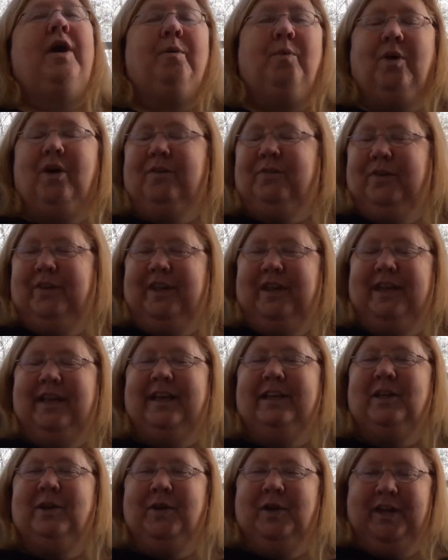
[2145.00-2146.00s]
I work for the
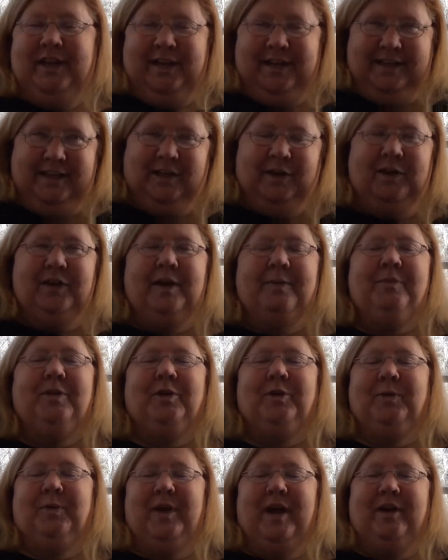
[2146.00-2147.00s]
e-learning guild. I'm the
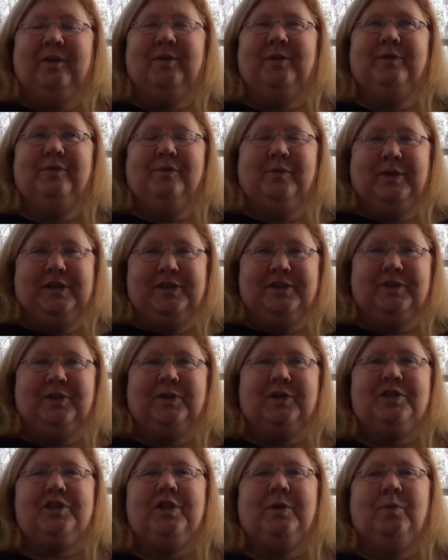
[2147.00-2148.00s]
director of
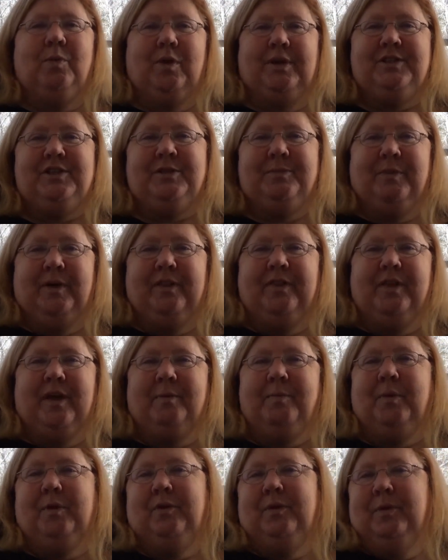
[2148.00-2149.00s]
research, and once a month I
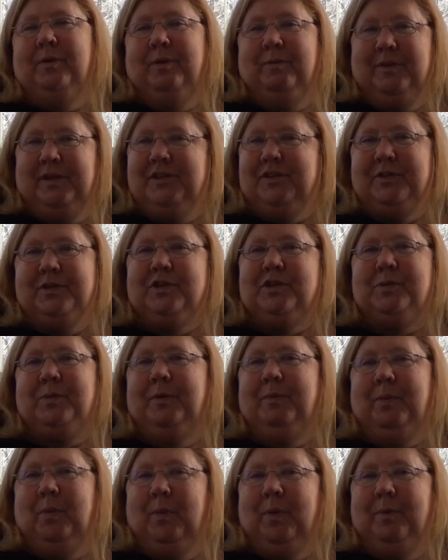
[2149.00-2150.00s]
produce a research
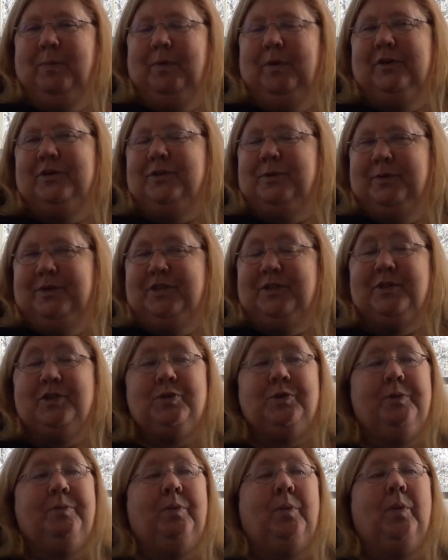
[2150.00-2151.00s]
report, produce a research
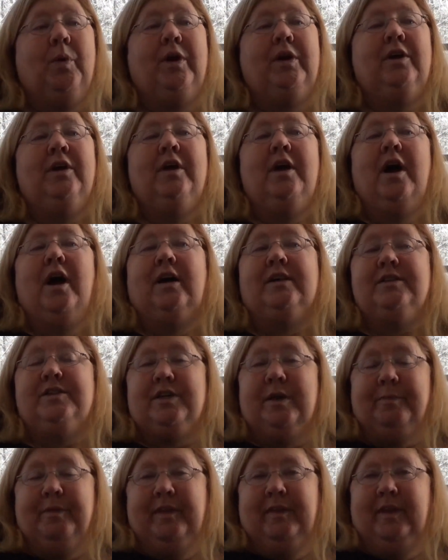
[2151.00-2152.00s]
report on
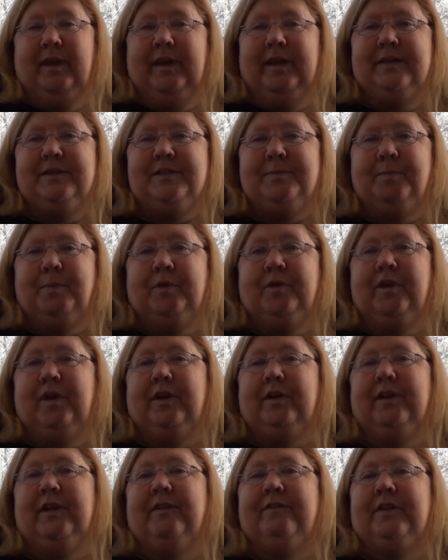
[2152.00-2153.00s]
something that is
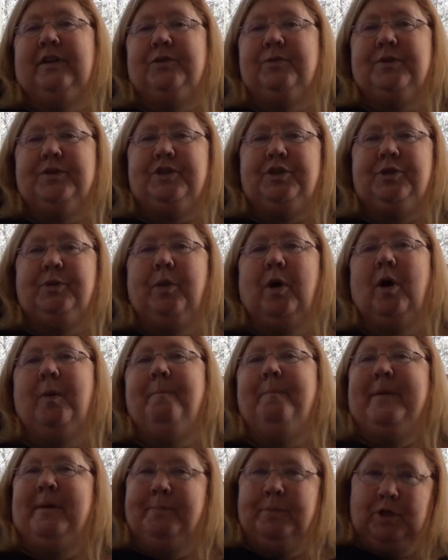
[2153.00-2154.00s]
particularly of interest to
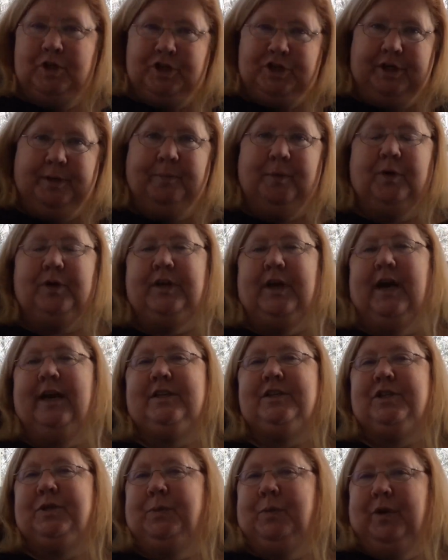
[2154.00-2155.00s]
our membership or
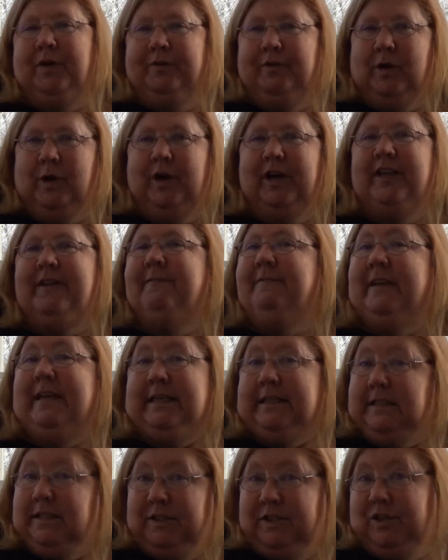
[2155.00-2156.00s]
ties to one of our
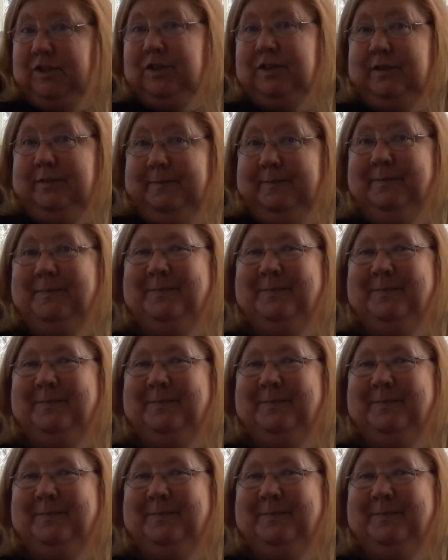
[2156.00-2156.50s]
events.